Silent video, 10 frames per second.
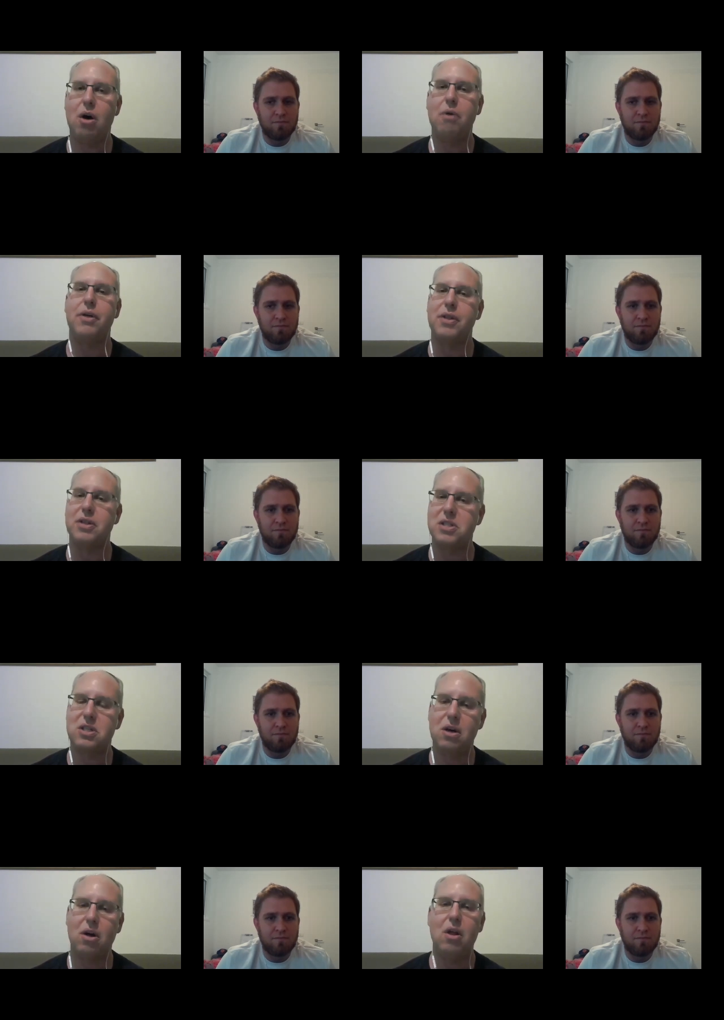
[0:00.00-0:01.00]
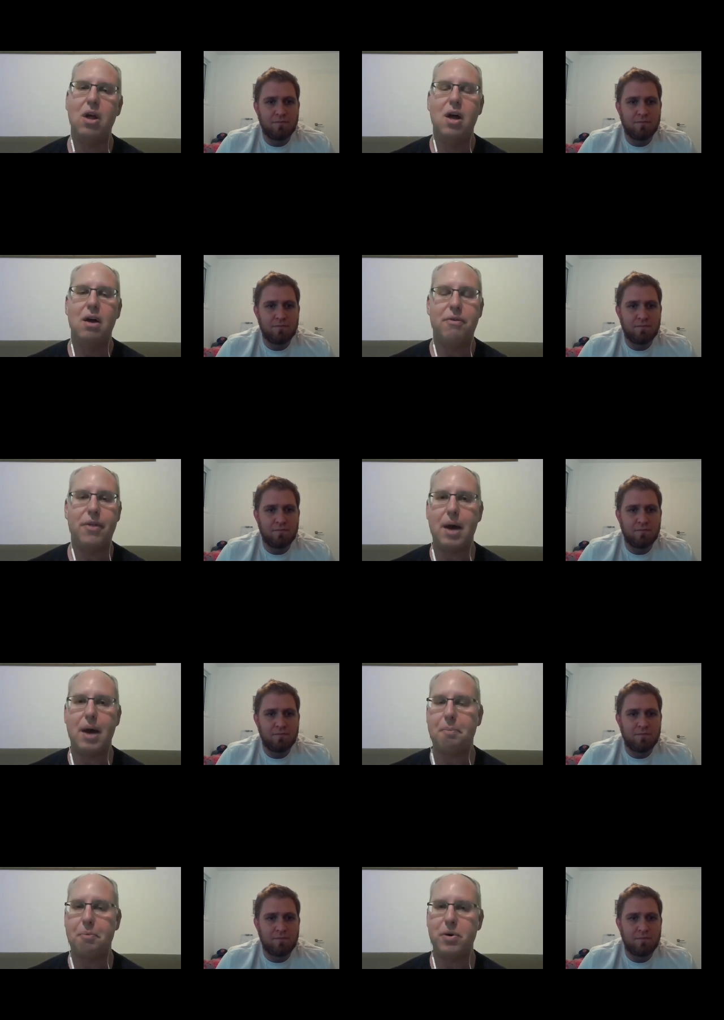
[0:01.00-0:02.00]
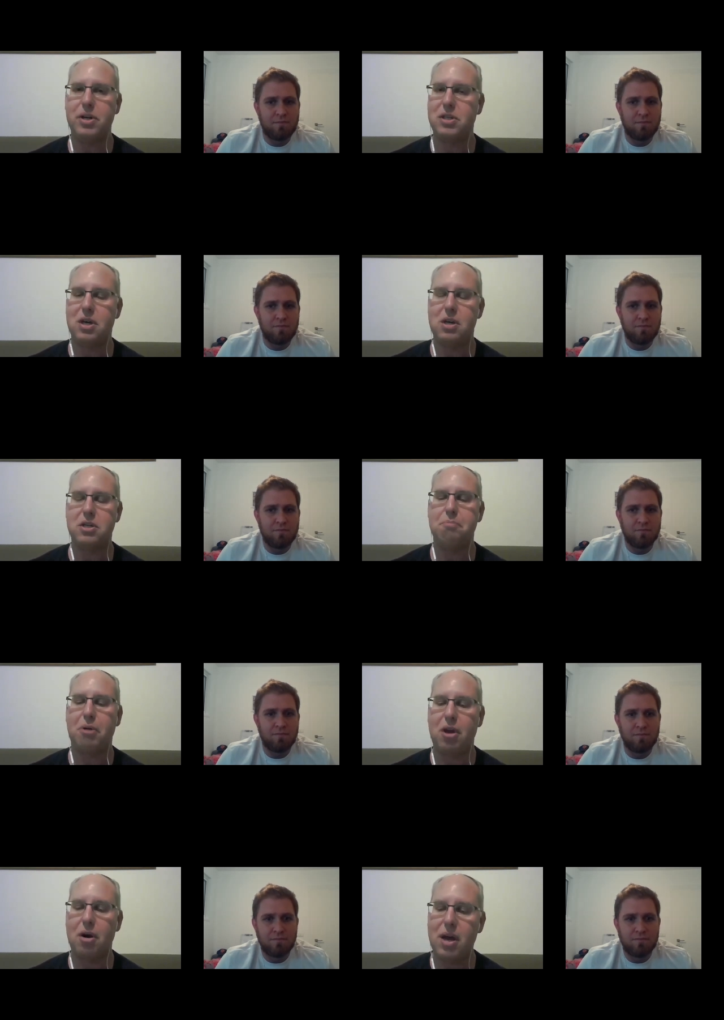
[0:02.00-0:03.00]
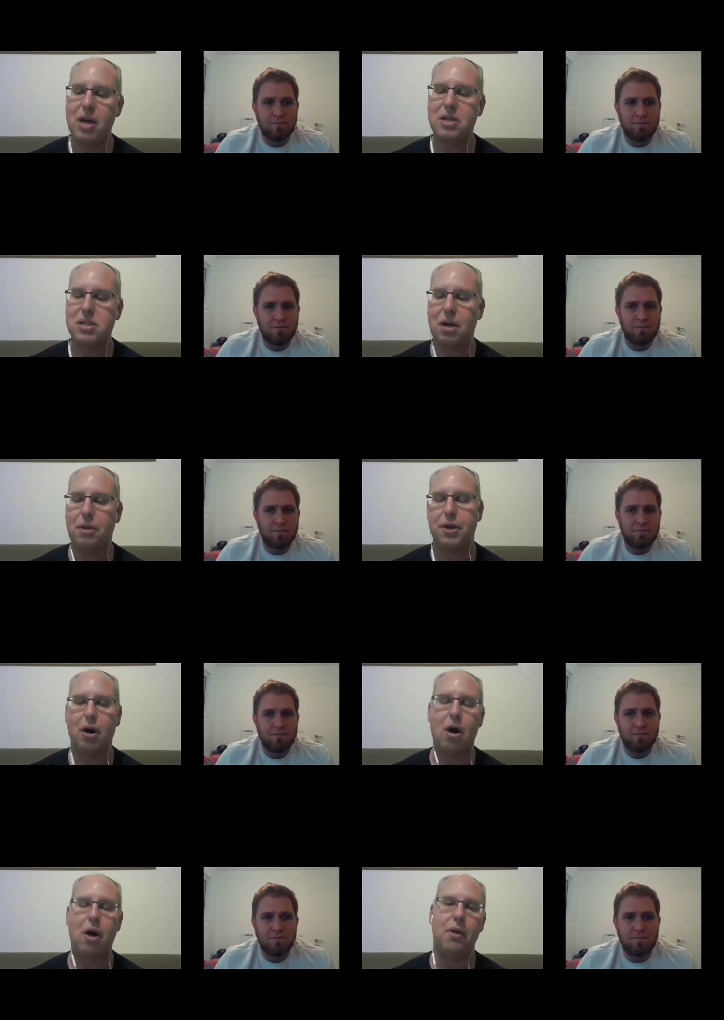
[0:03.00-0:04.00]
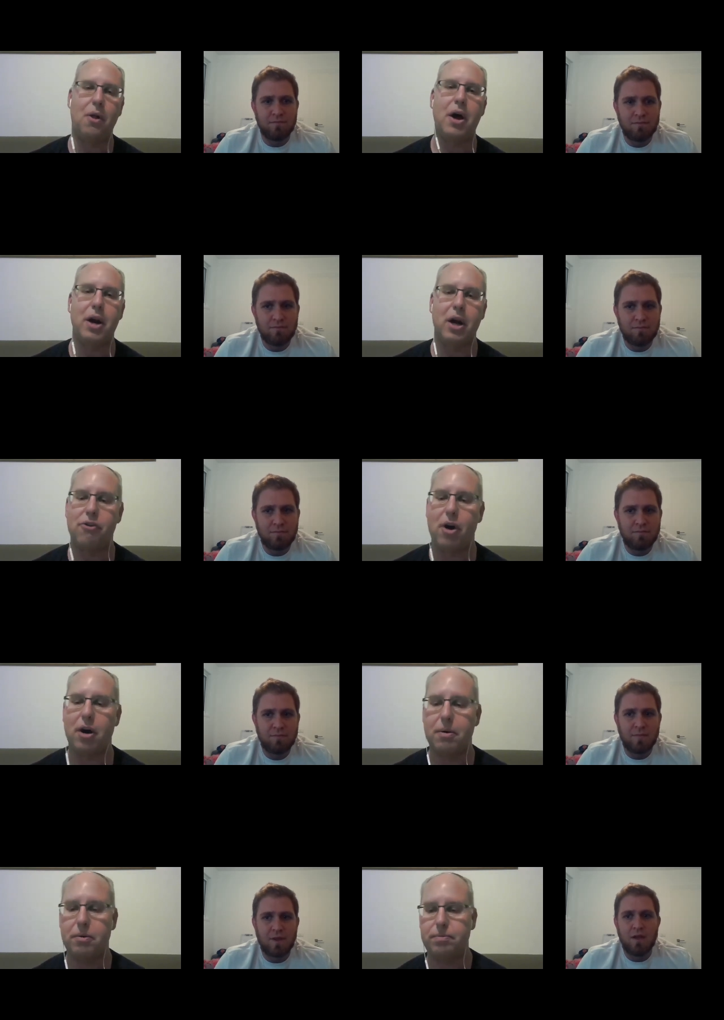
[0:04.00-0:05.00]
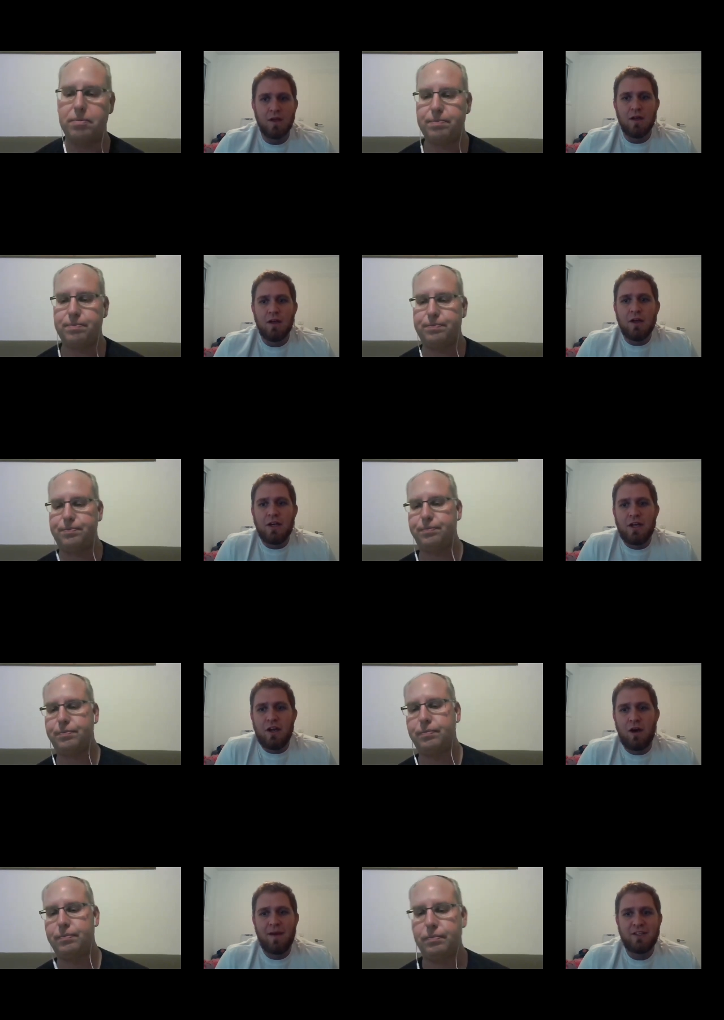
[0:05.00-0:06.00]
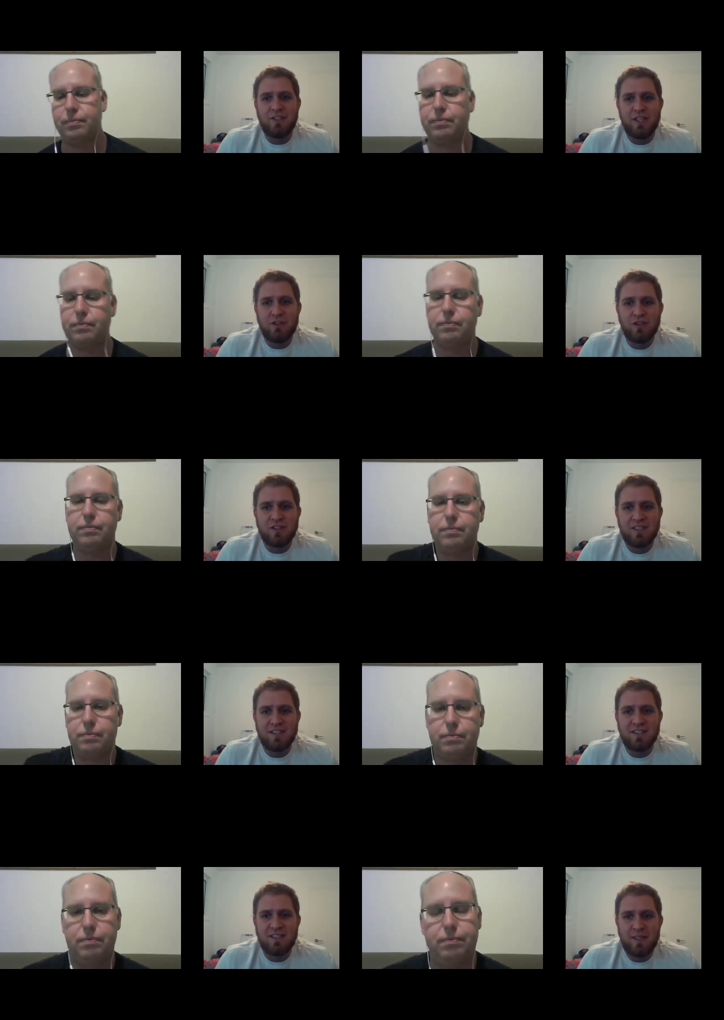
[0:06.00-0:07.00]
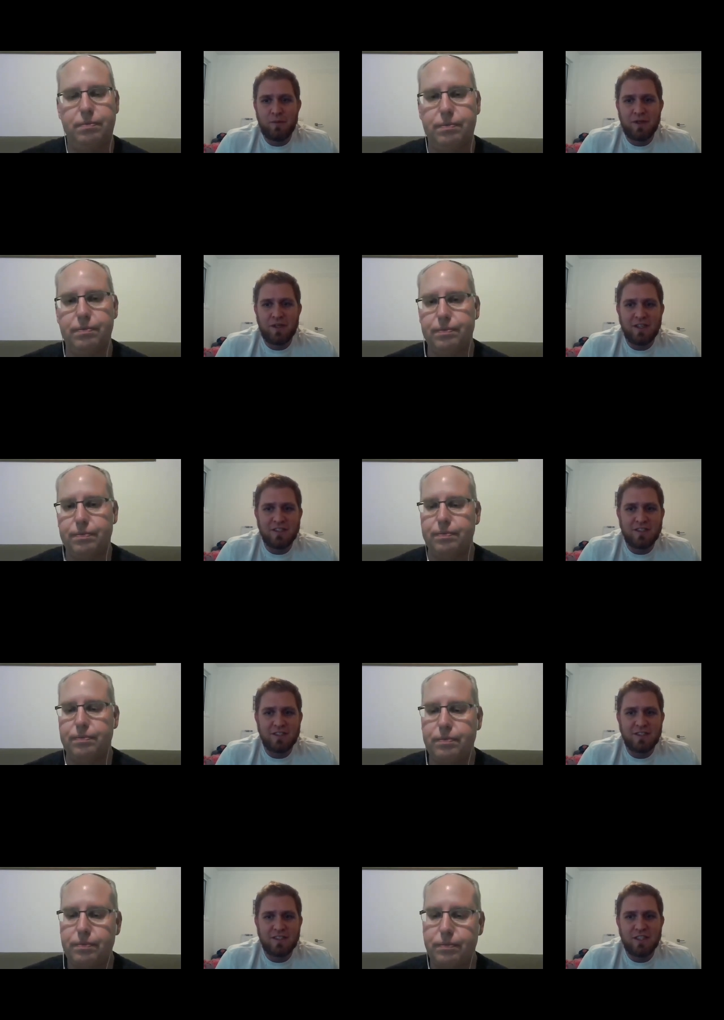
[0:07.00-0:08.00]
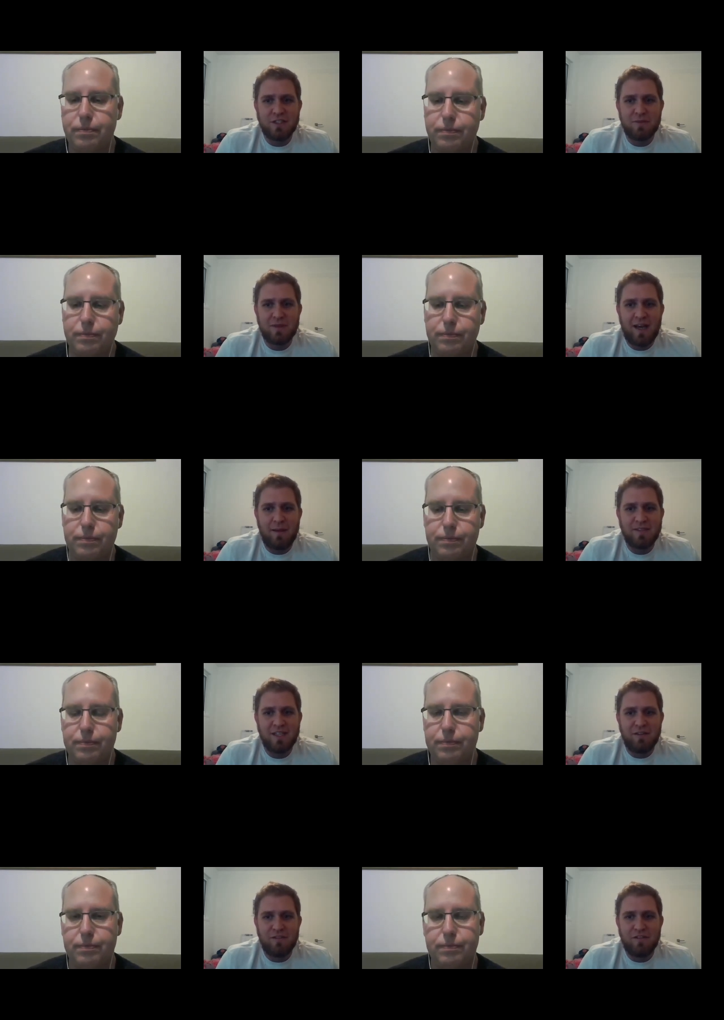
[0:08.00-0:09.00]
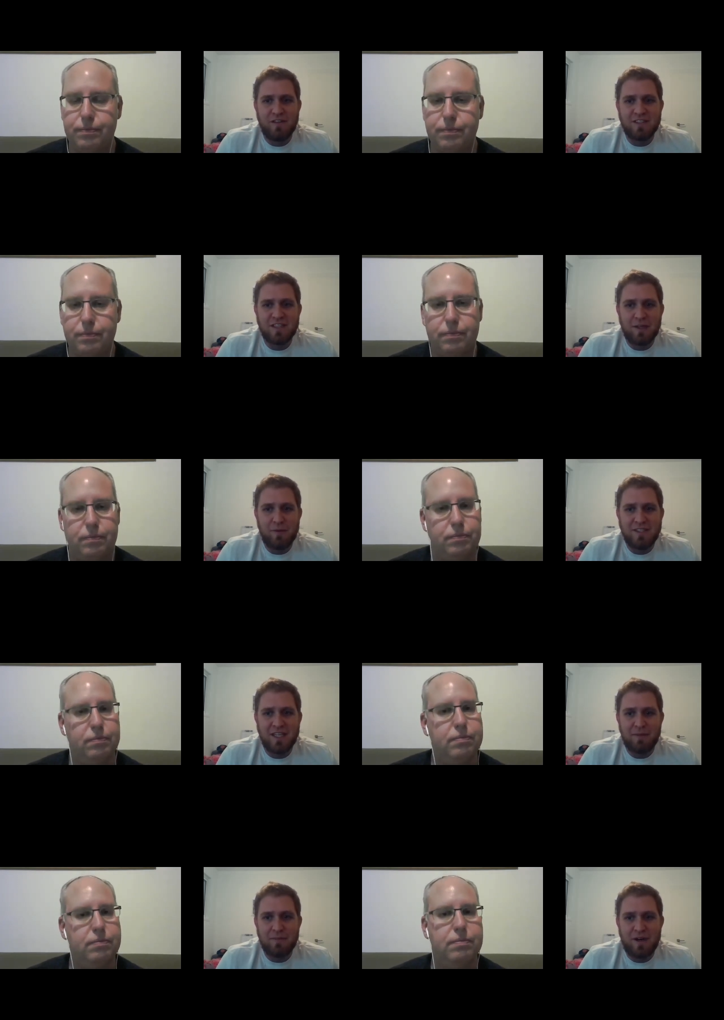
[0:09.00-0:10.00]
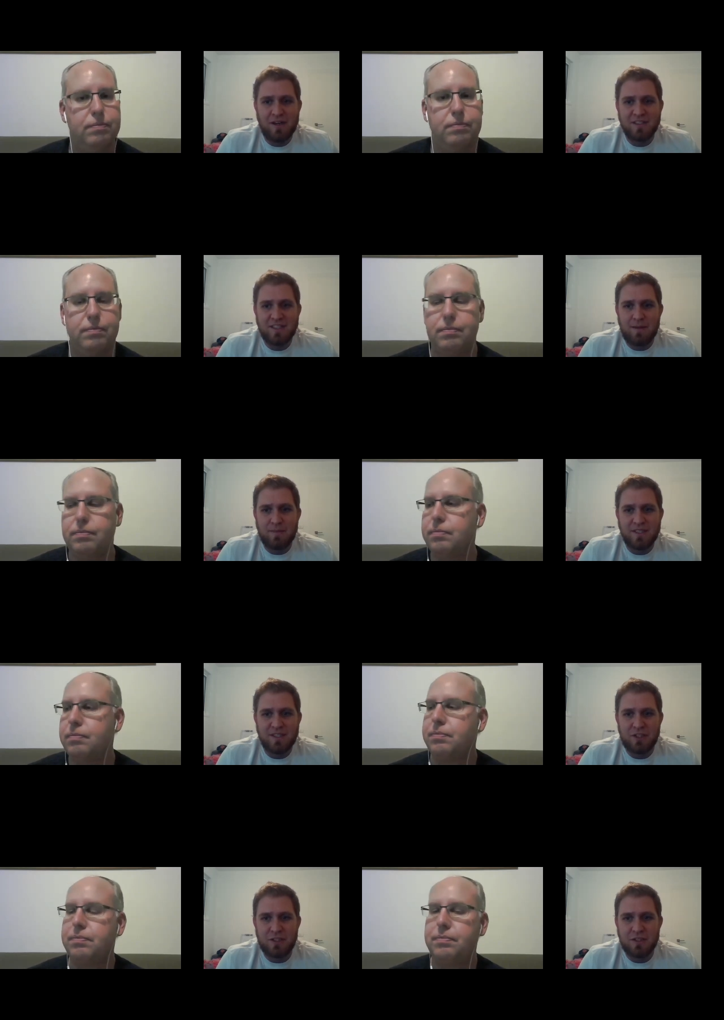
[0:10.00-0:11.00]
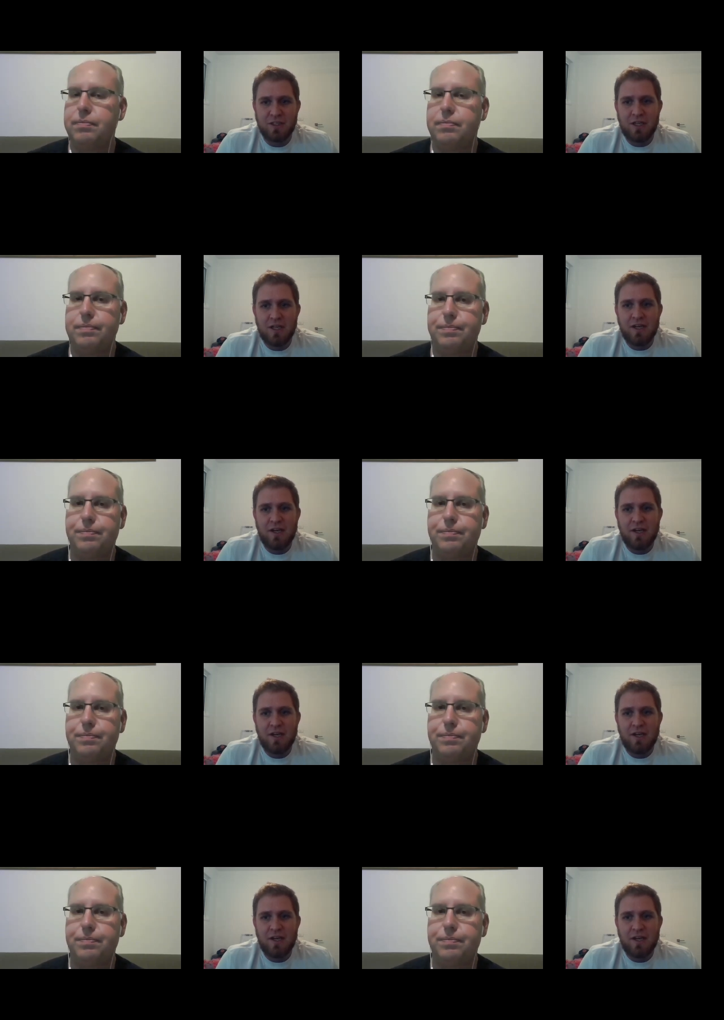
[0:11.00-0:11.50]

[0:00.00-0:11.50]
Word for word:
Speaker 1: that it's still for them a preseason, but there is something on the line, AJ. You
Speaker 2: know, I'm actually interested to see because since Maccabi Tel Aviv isn't going to be taking part of this competition,